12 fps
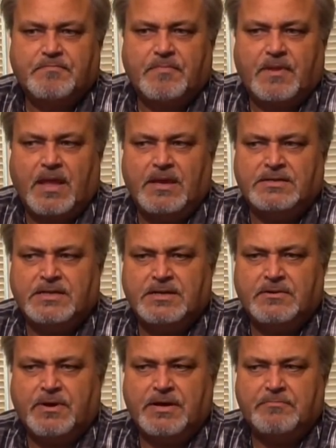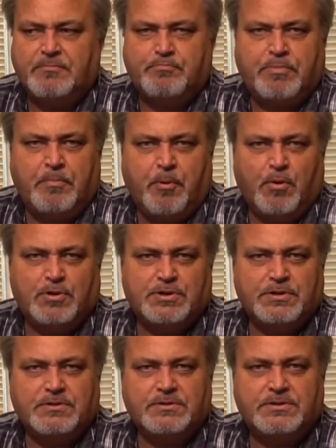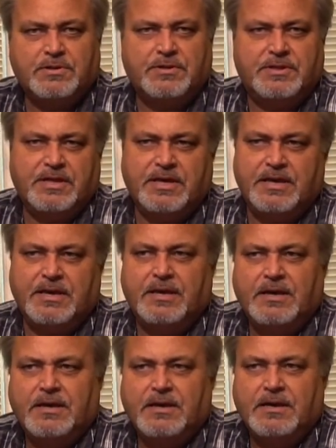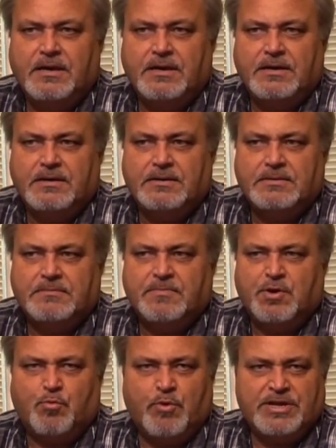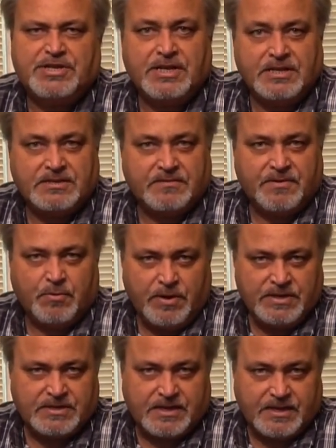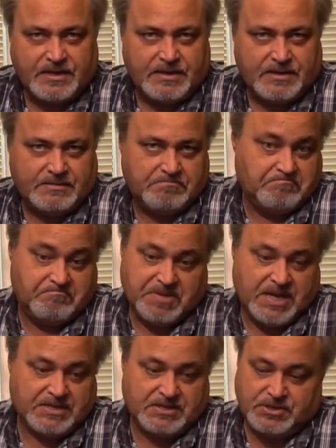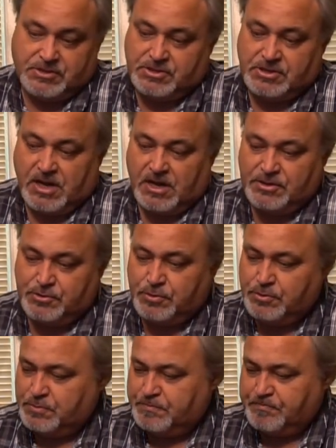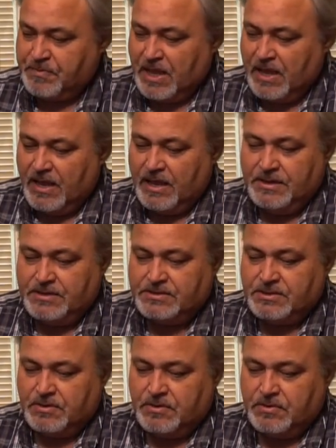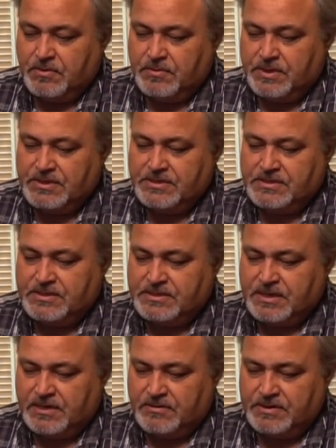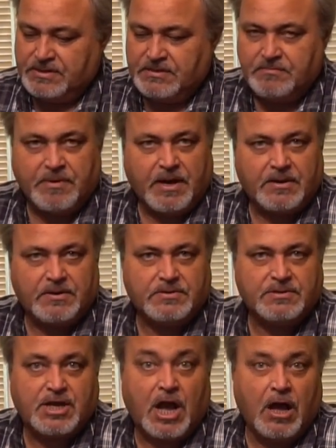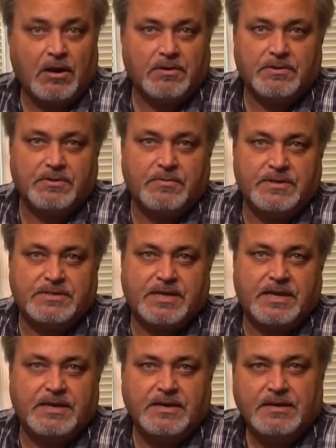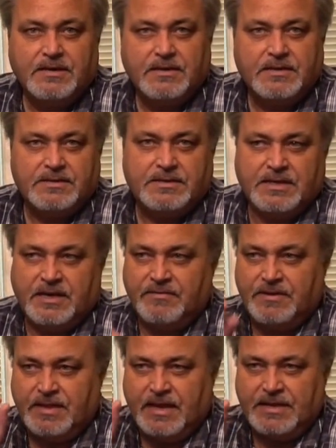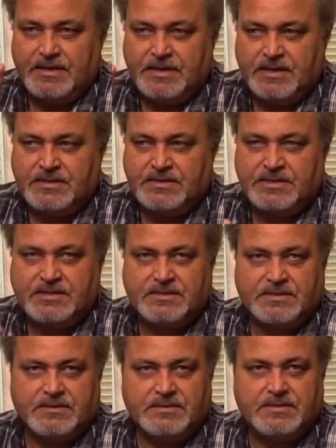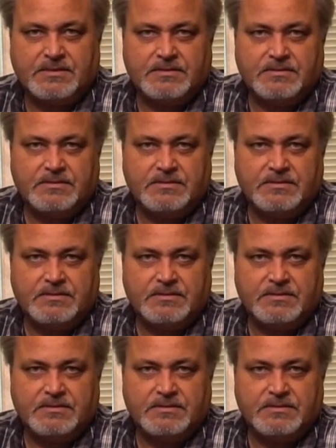is in direct proportion to the richness of the whiskey, and that's just not true. And so these distilleries and bottlers color the whiskey to give it that consistent